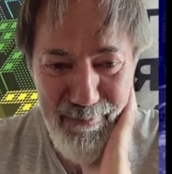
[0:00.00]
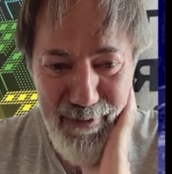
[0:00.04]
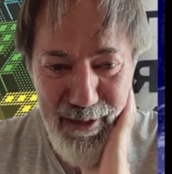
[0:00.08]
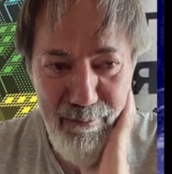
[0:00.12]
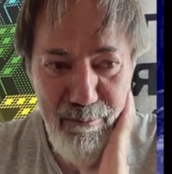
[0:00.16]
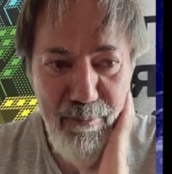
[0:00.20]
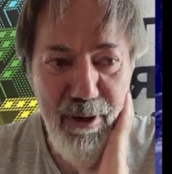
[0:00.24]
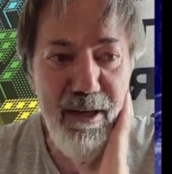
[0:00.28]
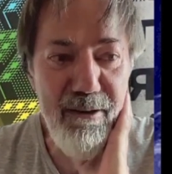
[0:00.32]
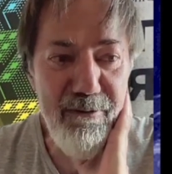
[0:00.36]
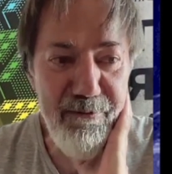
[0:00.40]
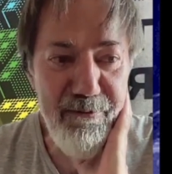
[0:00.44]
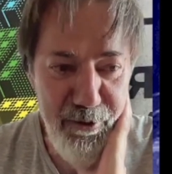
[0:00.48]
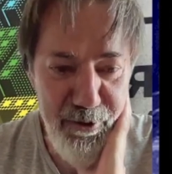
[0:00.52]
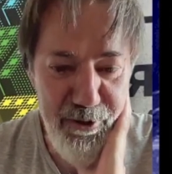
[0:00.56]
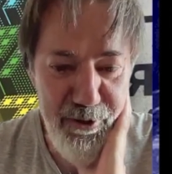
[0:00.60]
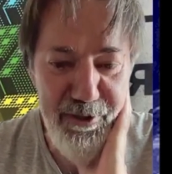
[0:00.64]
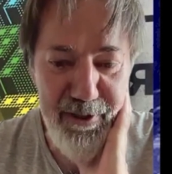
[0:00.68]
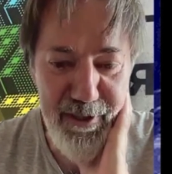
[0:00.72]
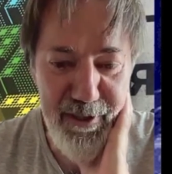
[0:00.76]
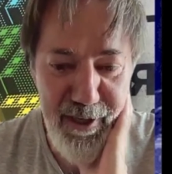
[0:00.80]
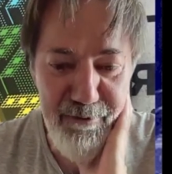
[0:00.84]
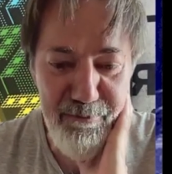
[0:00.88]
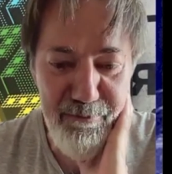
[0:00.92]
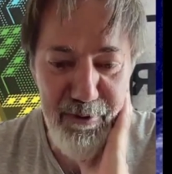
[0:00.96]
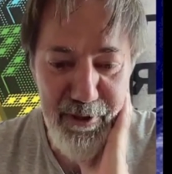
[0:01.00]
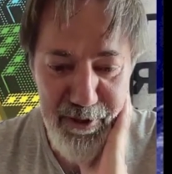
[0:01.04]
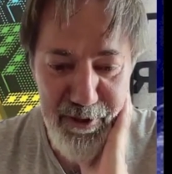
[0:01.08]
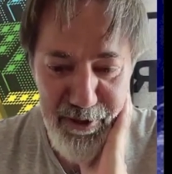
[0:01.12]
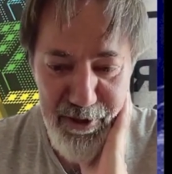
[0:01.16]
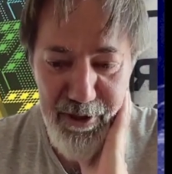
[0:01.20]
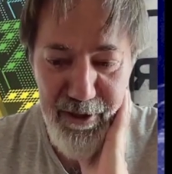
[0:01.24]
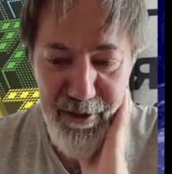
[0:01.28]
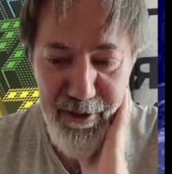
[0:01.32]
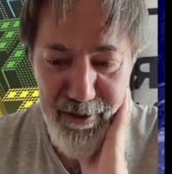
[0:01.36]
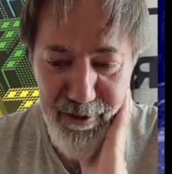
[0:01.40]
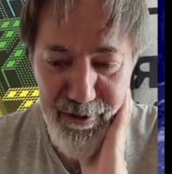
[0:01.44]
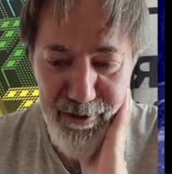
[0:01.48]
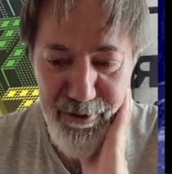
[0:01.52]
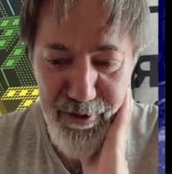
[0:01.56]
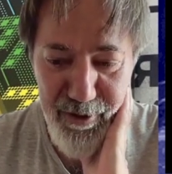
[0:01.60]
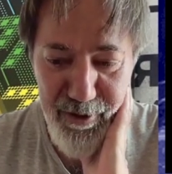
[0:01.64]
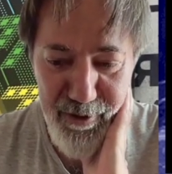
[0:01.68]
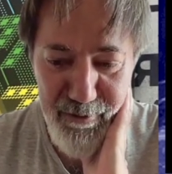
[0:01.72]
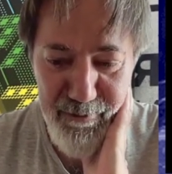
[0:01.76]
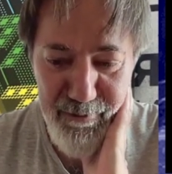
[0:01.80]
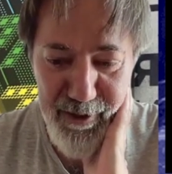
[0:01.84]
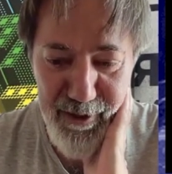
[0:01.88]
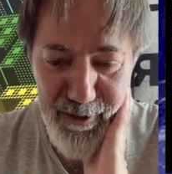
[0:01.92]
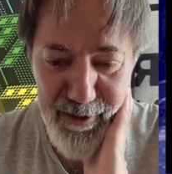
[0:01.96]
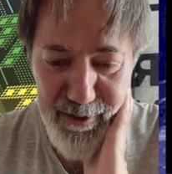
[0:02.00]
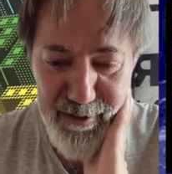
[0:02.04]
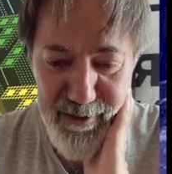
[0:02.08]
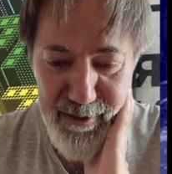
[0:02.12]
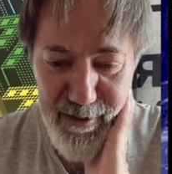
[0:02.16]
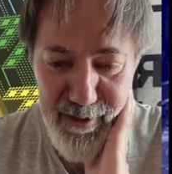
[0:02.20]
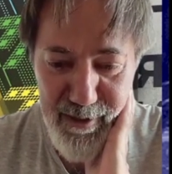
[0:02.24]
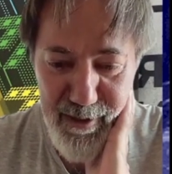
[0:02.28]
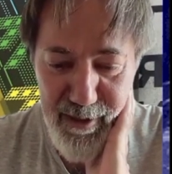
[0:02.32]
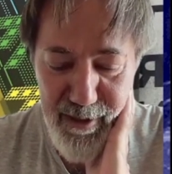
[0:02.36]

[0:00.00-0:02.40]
My first game was Gerry the Germ, yes.